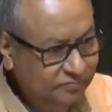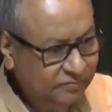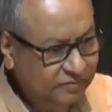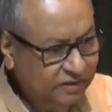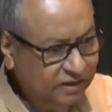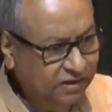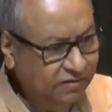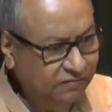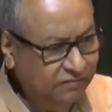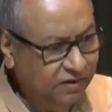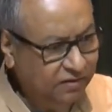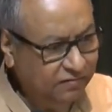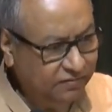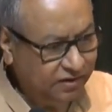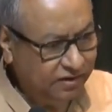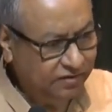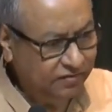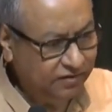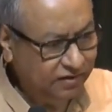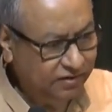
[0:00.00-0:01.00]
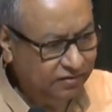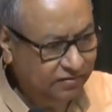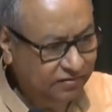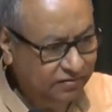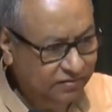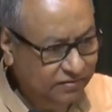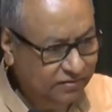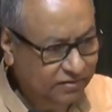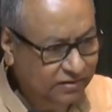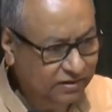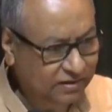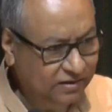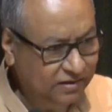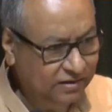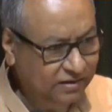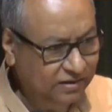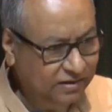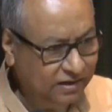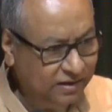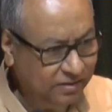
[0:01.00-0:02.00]
85-86,
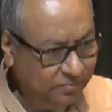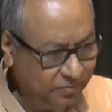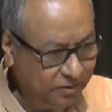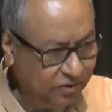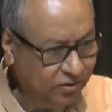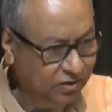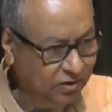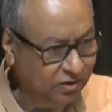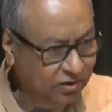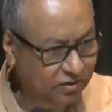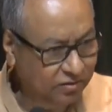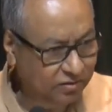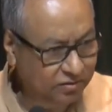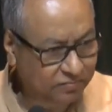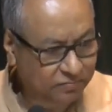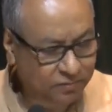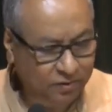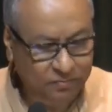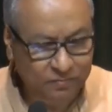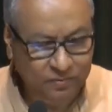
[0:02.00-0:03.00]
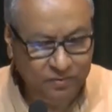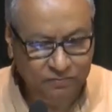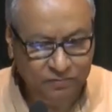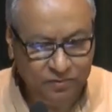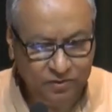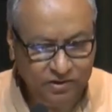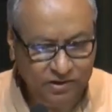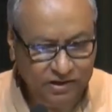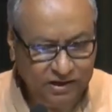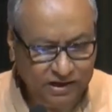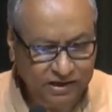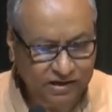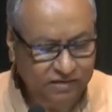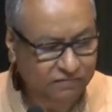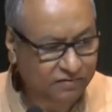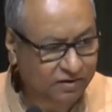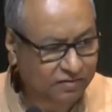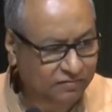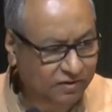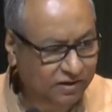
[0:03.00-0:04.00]
and Bengal problem was in
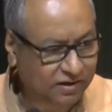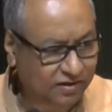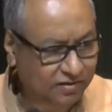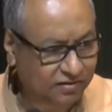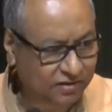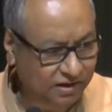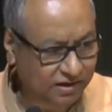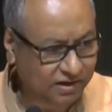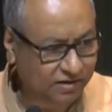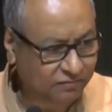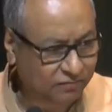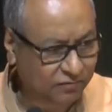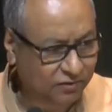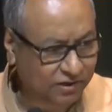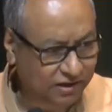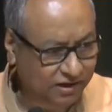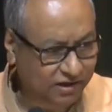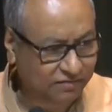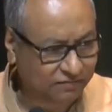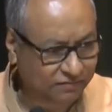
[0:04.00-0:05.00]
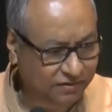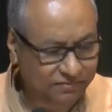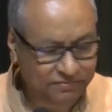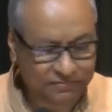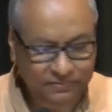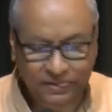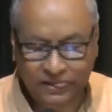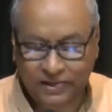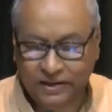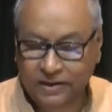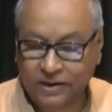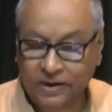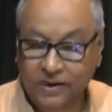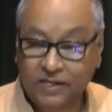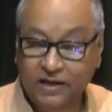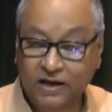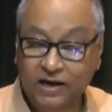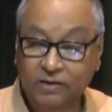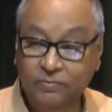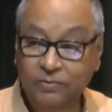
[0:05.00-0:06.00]
94-95.
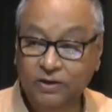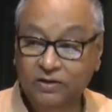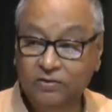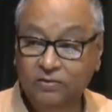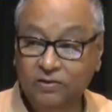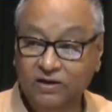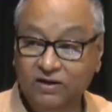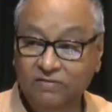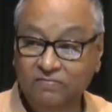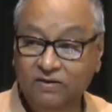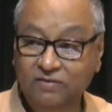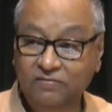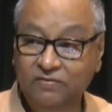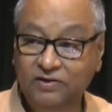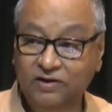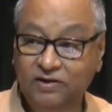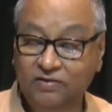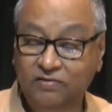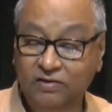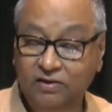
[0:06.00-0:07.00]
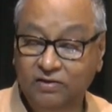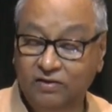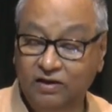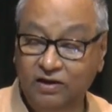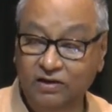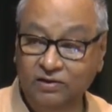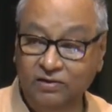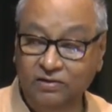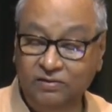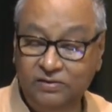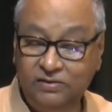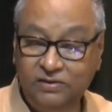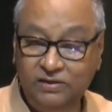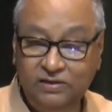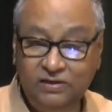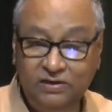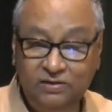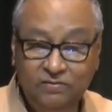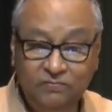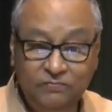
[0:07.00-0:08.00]
Anyway, so 85-86,
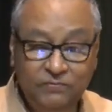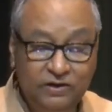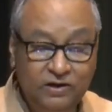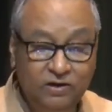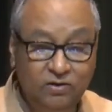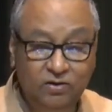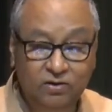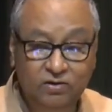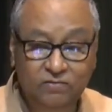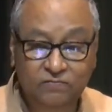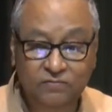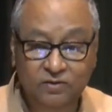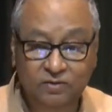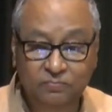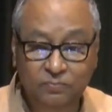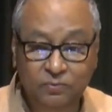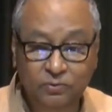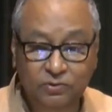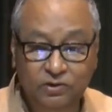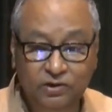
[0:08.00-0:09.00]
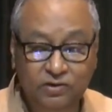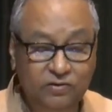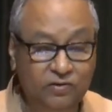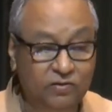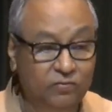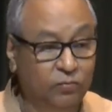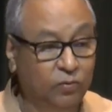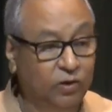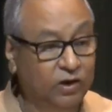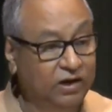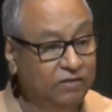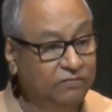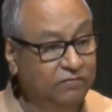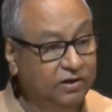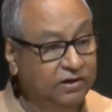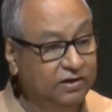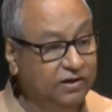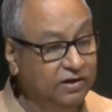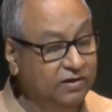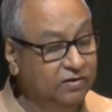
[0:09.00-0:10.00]
we had a lot of computers that
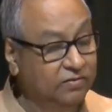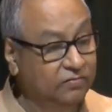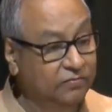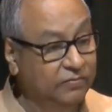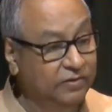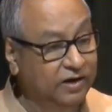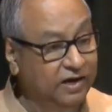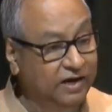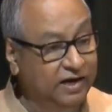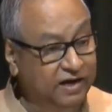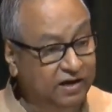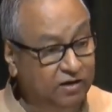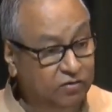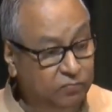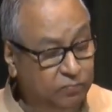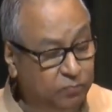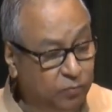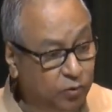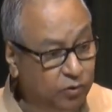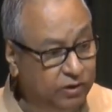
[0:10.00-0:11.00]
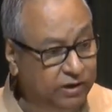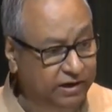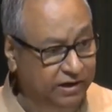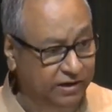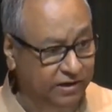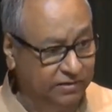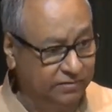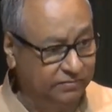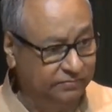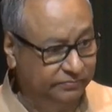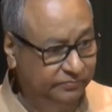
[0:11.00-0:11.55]
whatever things were exported,